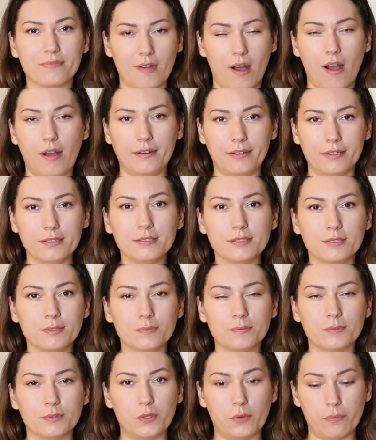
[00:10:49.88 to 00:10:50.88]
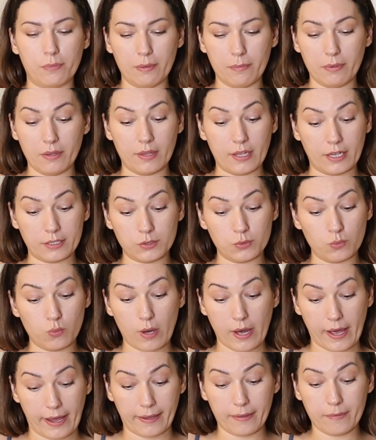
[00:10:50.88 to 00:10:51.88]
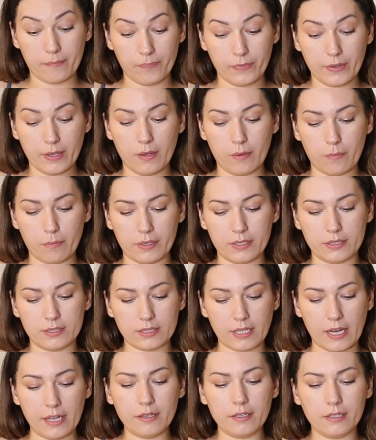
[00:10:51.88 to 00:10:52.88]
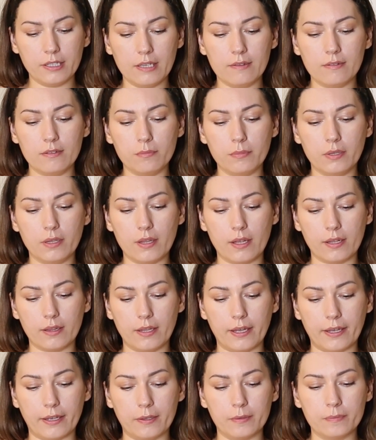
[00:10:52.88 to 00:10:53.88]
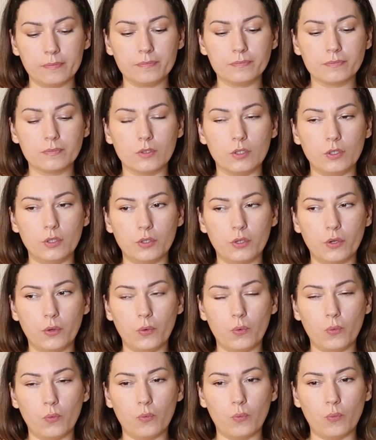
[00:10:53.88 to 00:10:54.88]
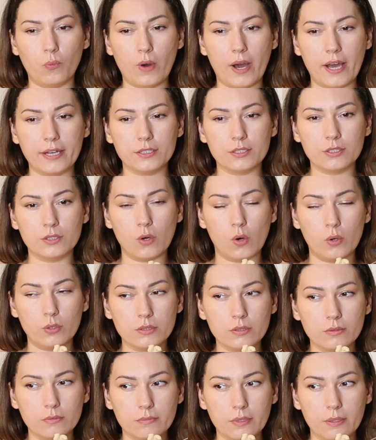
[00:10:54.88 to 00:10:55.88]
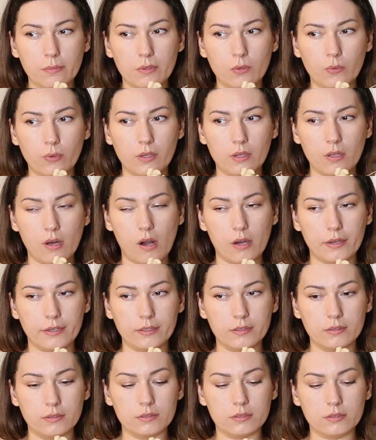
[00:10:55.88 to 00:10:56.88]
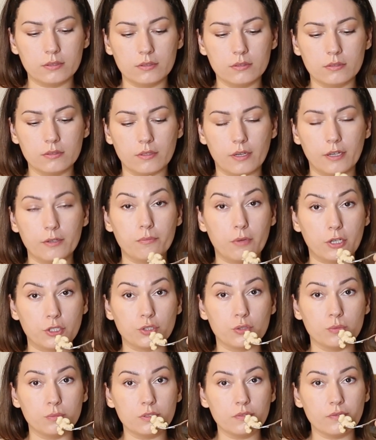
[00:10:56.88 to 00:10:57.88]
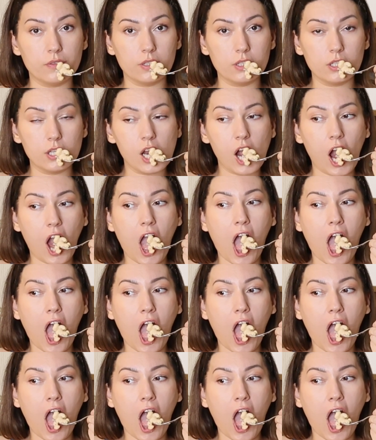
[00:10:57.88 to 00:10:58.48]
onions, so maybe that's why. But it's kind of giving me that, like, you know, white sauce maybe with onions and mushrooms feeling.